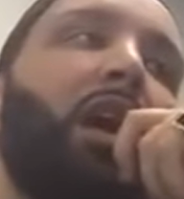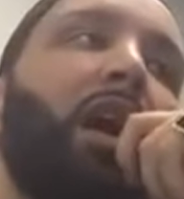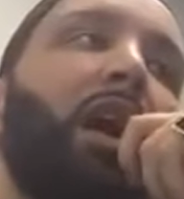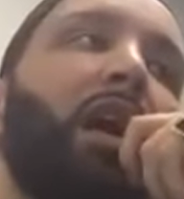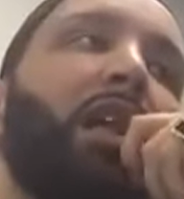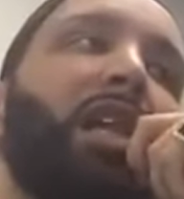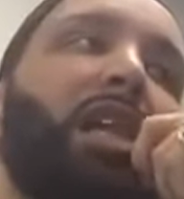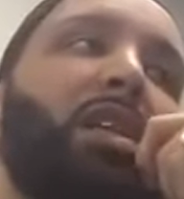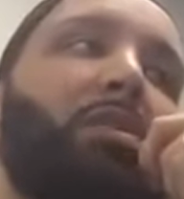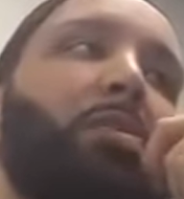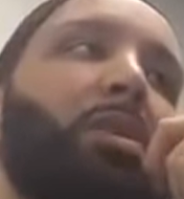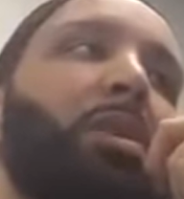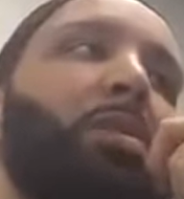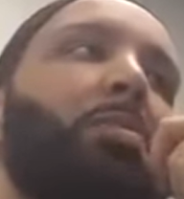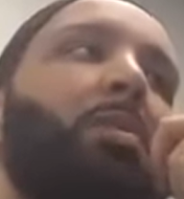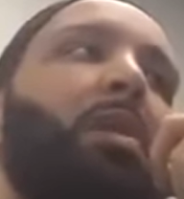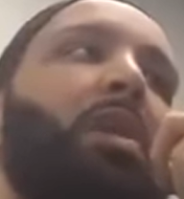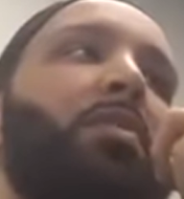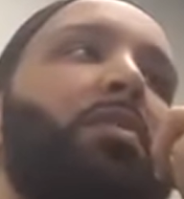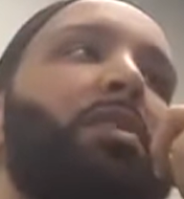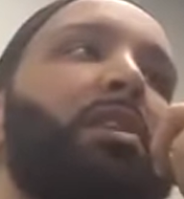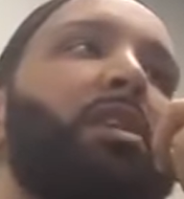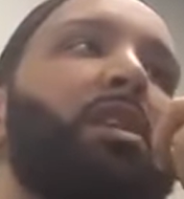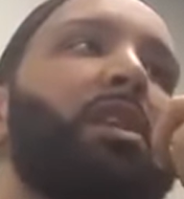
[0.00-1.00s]
And that's where the
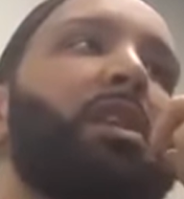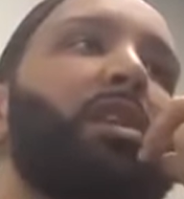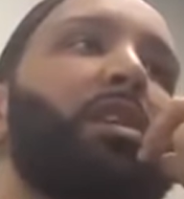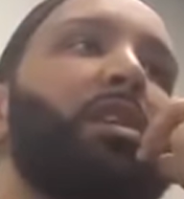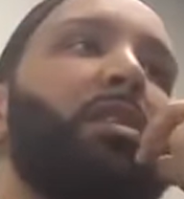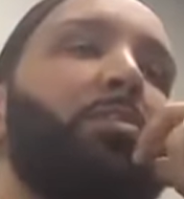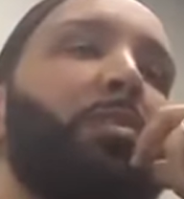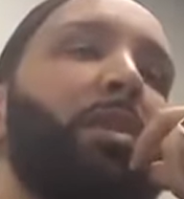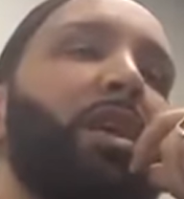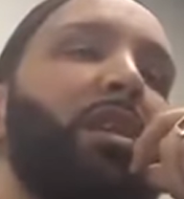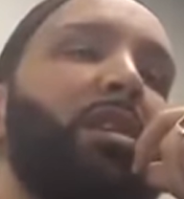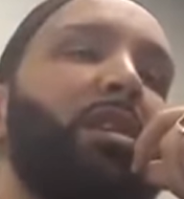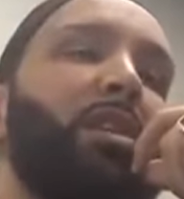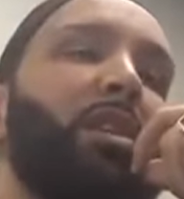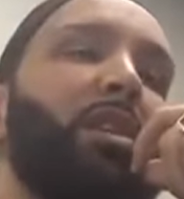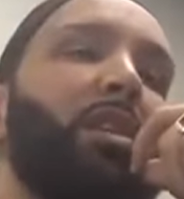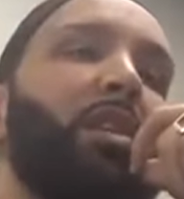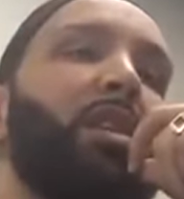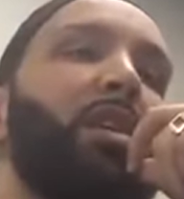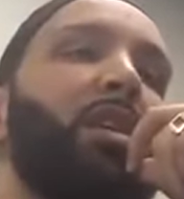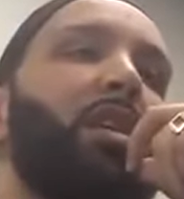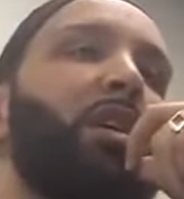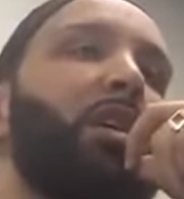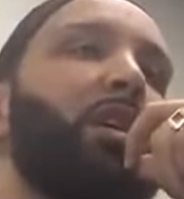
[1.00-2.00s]
Prophet
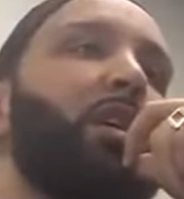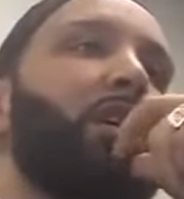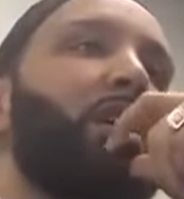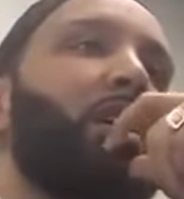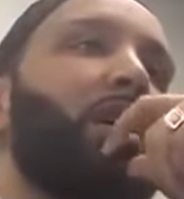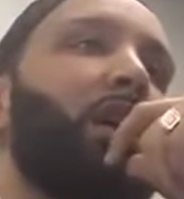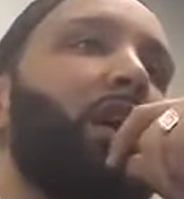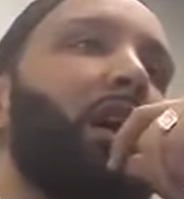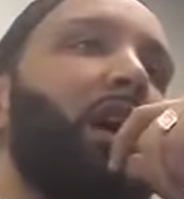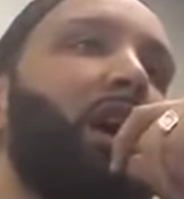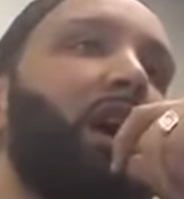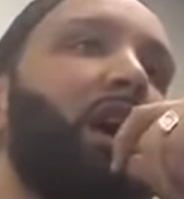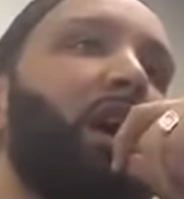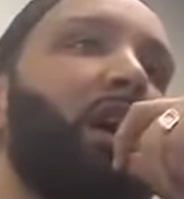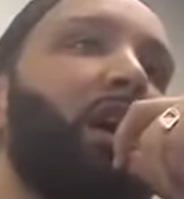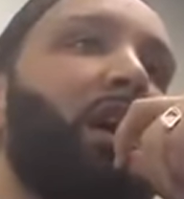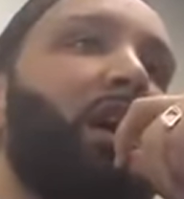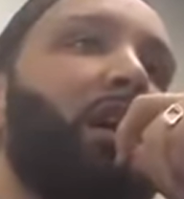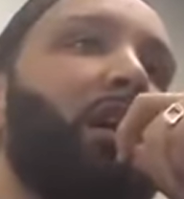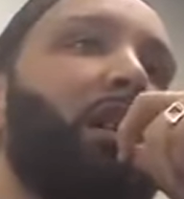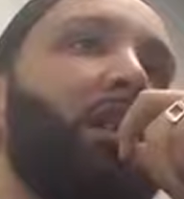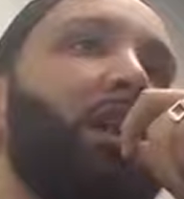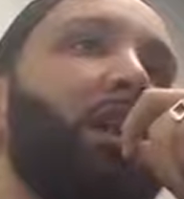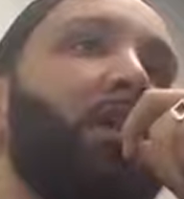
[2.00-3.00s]
mentioned uh,
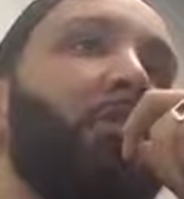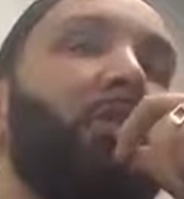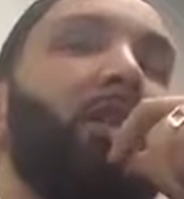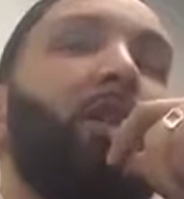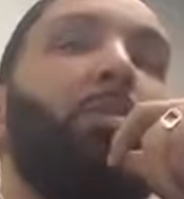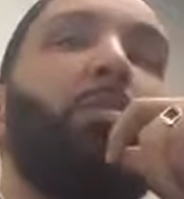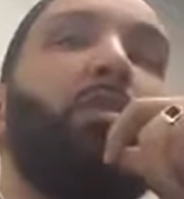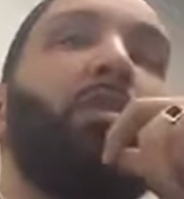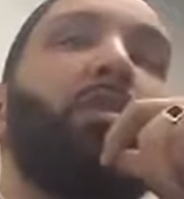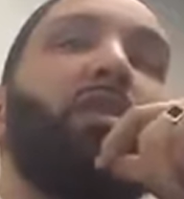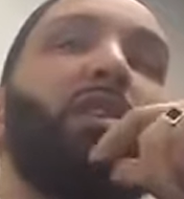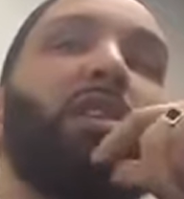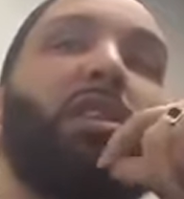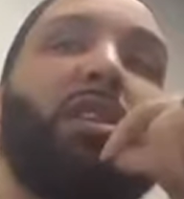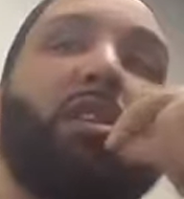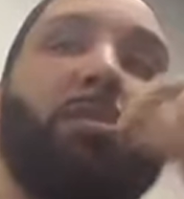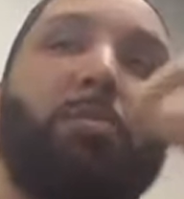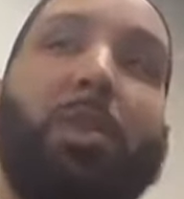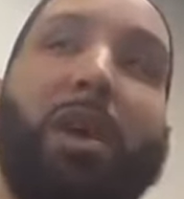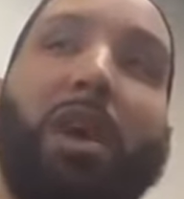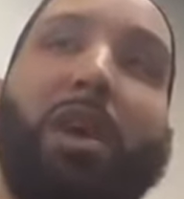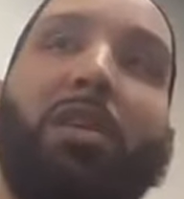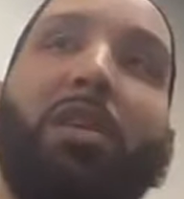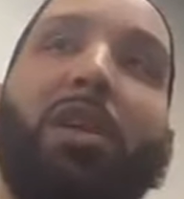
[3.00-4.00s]
that when a person is
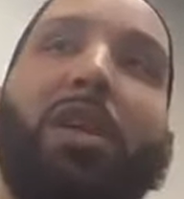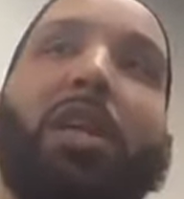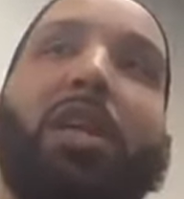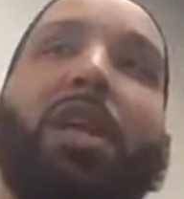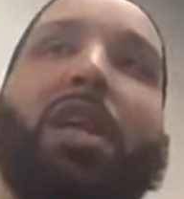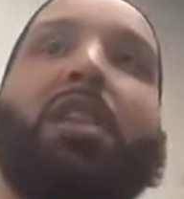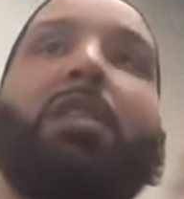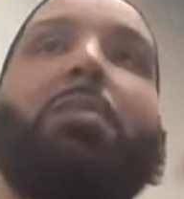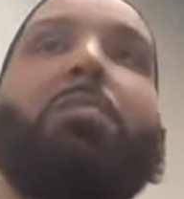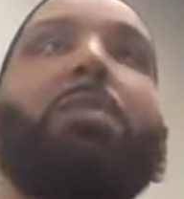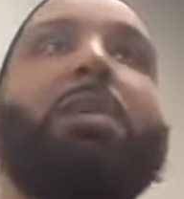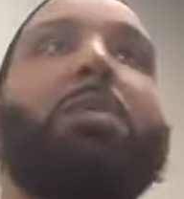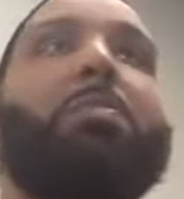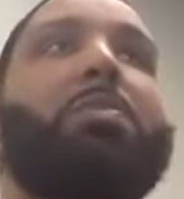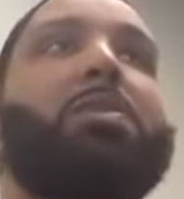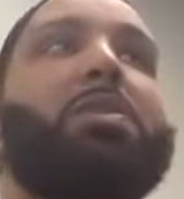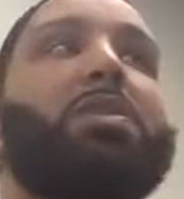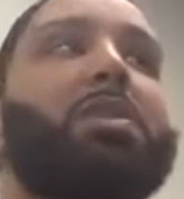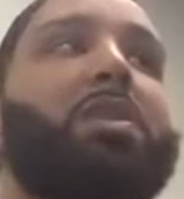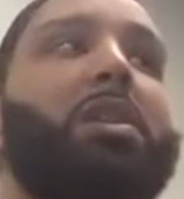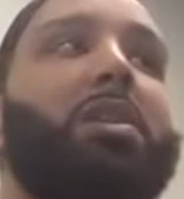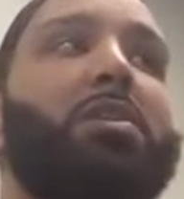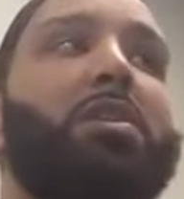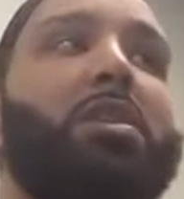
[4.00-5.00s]
buried and the people
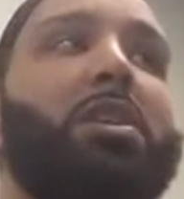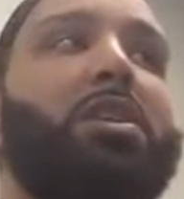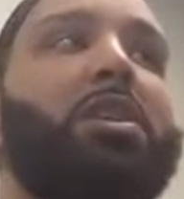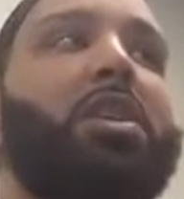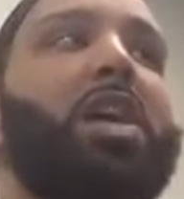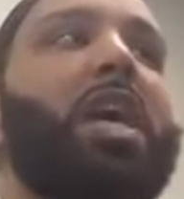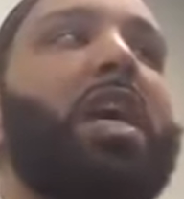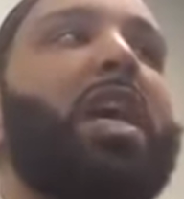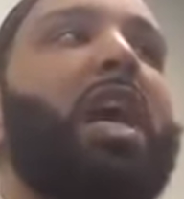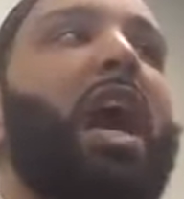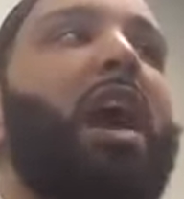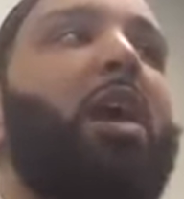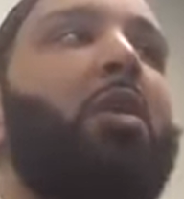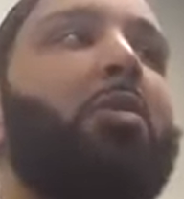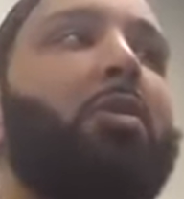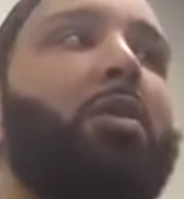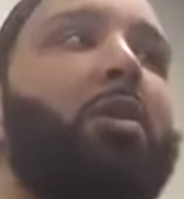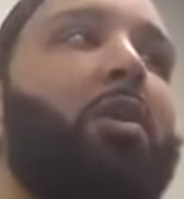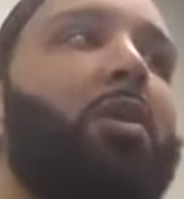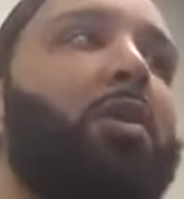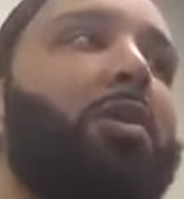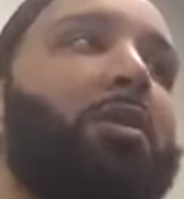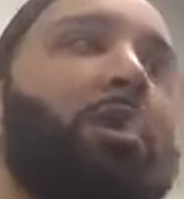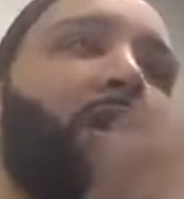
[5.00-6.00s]
start to chant out all